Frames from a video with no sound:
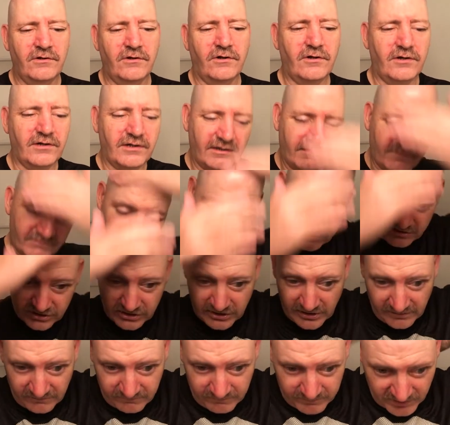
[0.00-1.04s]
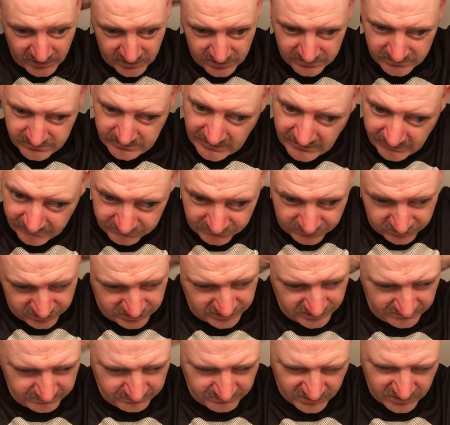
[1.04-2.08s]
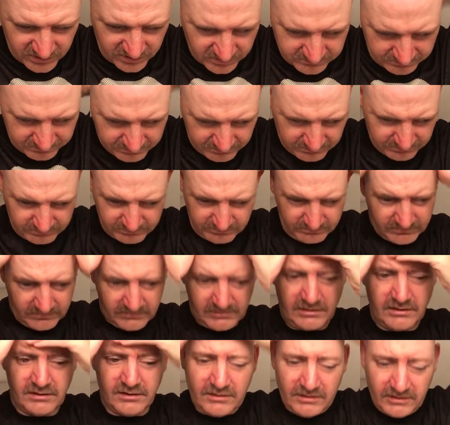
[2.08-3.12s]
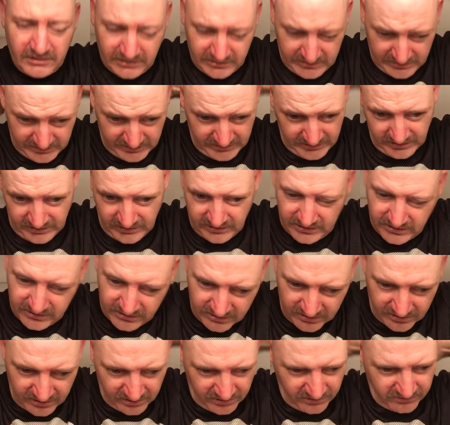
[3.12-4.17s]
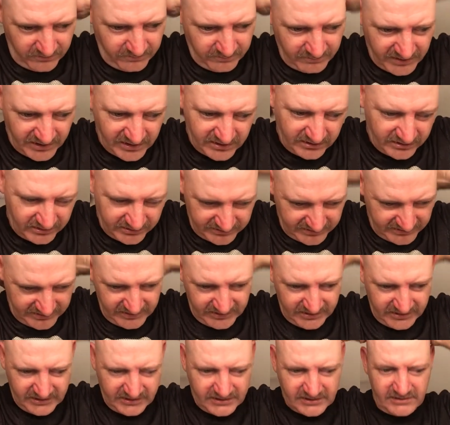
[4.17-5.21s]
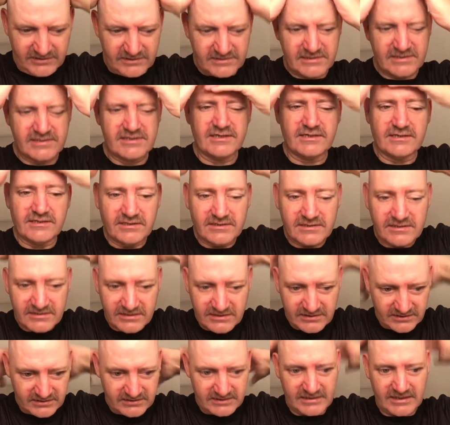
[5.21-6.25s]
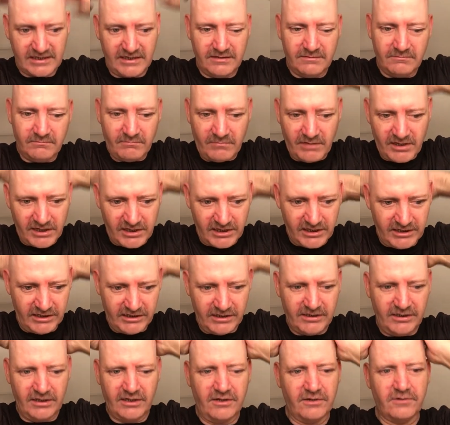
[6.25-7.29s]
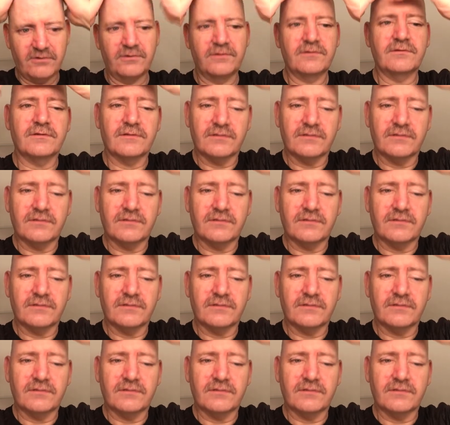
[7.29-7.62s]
or Nivea shave balm, after shave balm and get another bottle of that Dickinson's. It's getting mighty low.